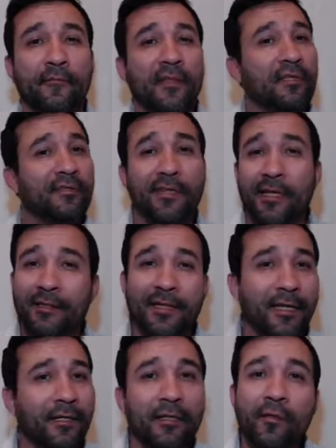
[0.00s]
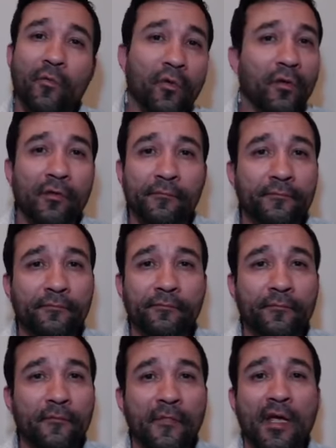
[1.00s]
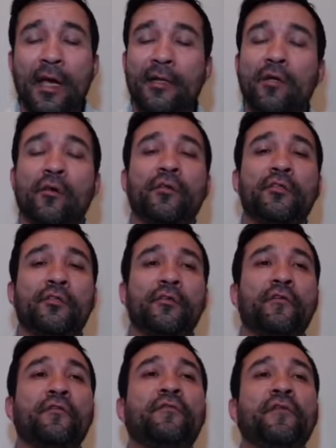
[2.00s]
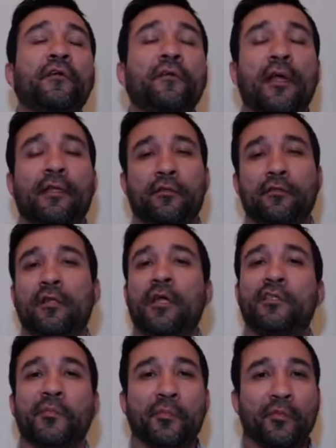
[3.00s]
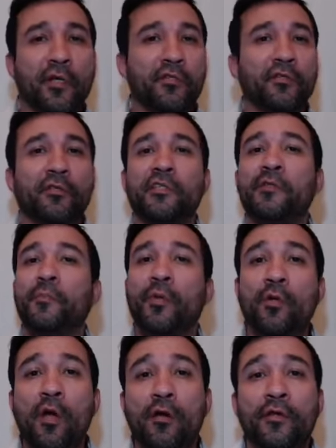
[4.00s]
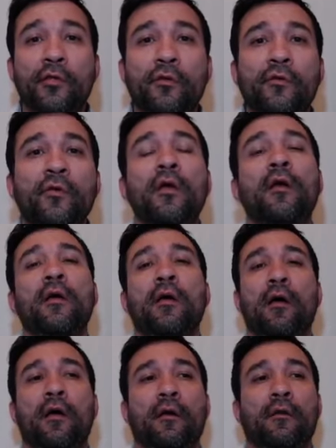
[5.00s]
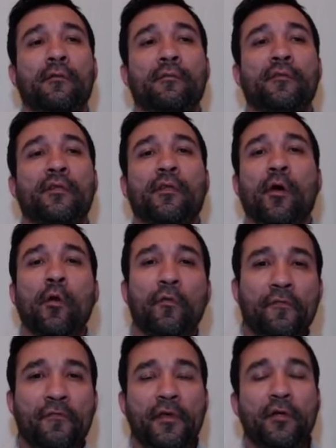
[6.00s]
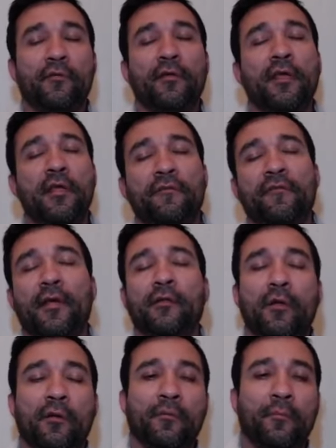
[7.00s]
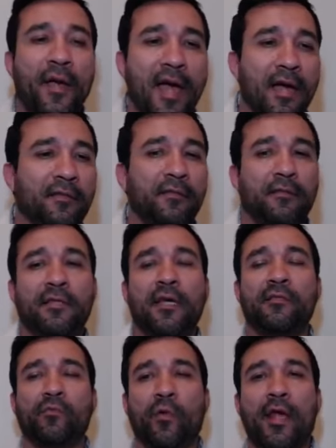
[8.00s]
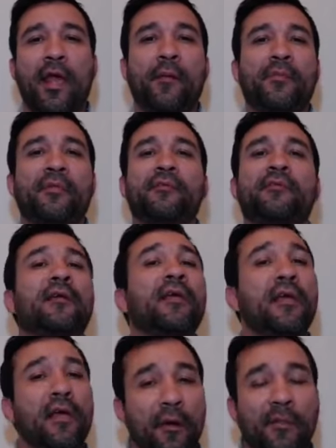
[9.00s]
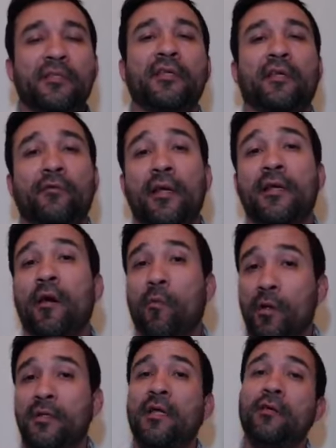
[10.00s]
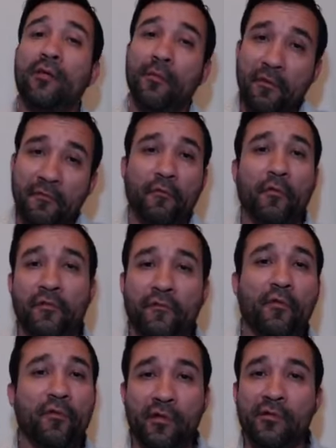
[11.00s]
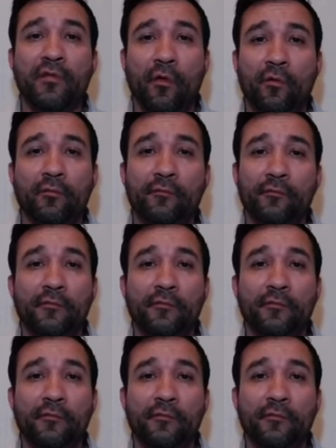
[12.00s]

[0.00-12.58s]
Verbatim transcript: it's not the end of the world. I know that you feel like there's lots of pressure that's put on you um, the whole fear that if I don't pass the test, what happens? I'm going to tell you right now one day you're going to be 44 years old